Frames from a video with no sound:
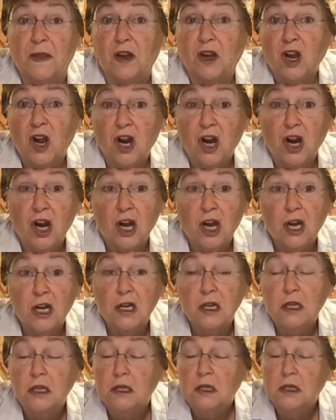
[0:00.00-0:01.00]
car.
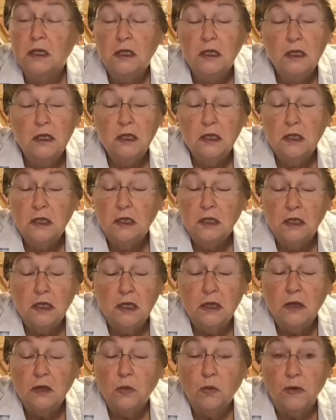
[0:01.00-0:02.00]

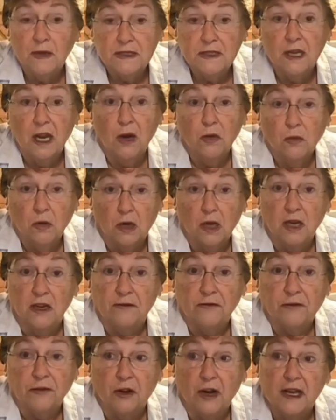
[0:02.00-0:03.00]
Was not working
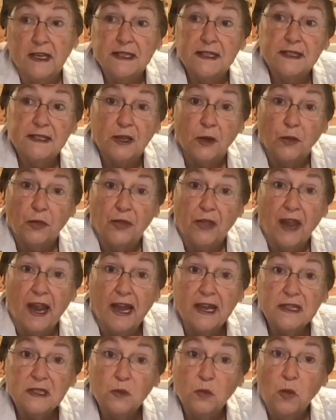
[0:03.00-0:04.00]
for us. So
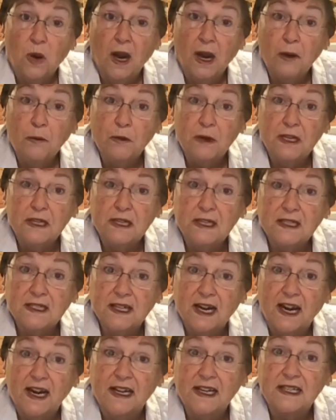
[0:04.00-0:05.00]
that's why we
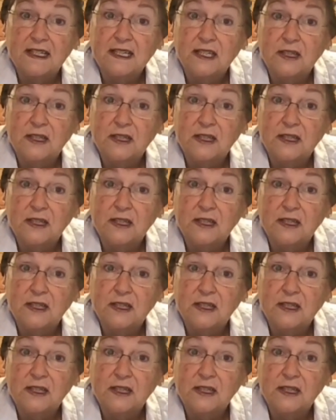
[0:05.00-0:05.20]
decided to